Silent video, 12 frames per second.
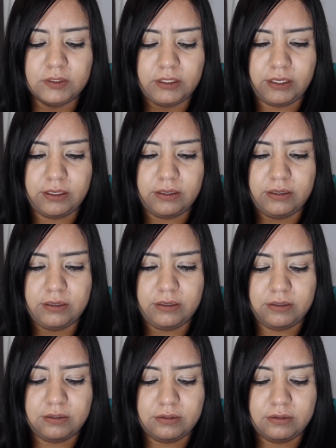
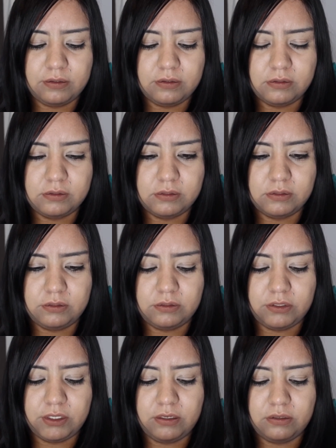and
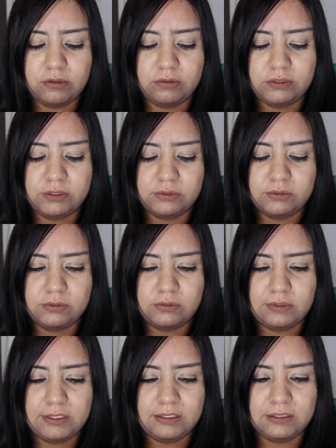you're gonna go to
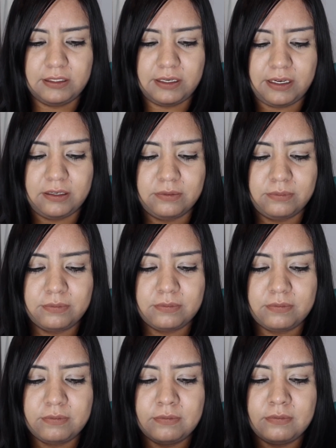list an item
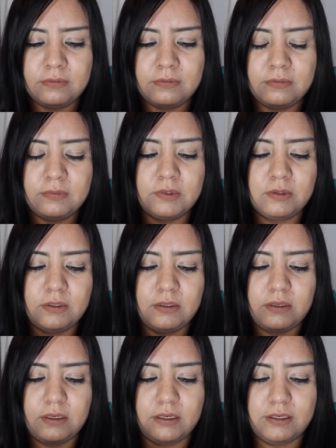
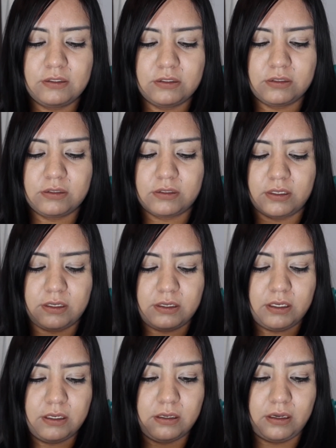and let's just
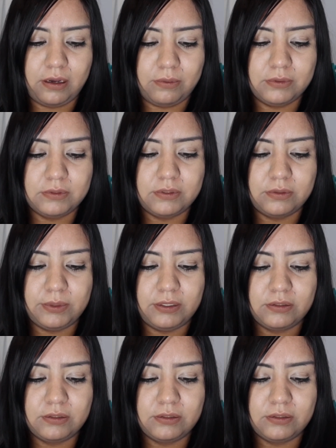say I was going